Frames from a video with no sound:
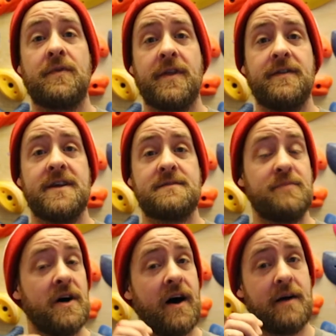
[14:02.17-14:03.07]
than this,
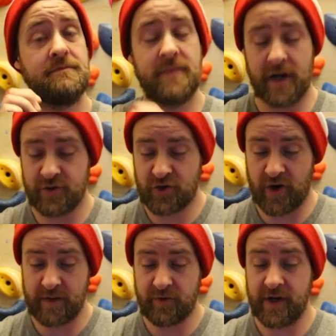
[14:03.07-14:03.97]
but I was
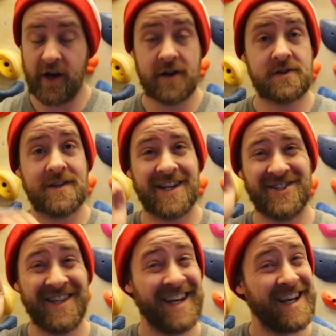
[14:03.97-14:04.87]
trying pretty hard, so I was
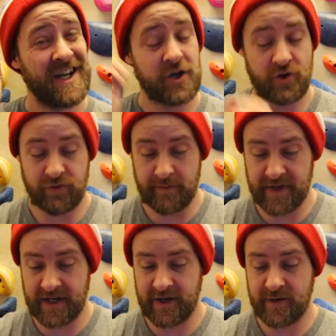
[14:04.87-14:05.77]
actually
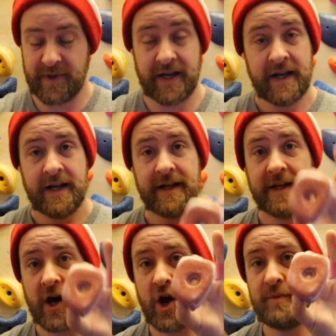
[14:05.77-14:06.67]
crimping a little bit.
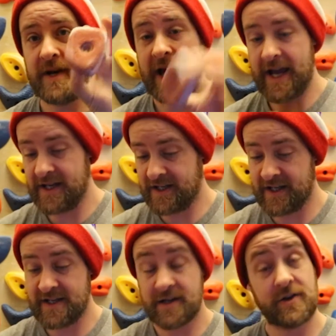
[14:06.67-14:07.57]
Yeah, open handing
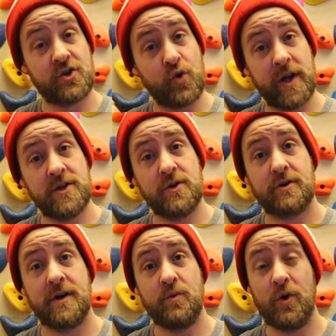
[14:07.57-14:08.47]
these on a
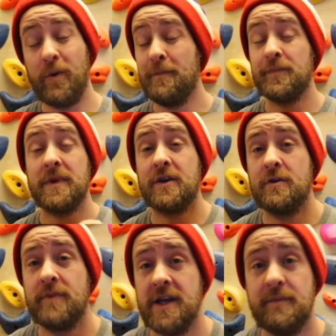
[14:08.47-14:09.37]
22-degree wall, completely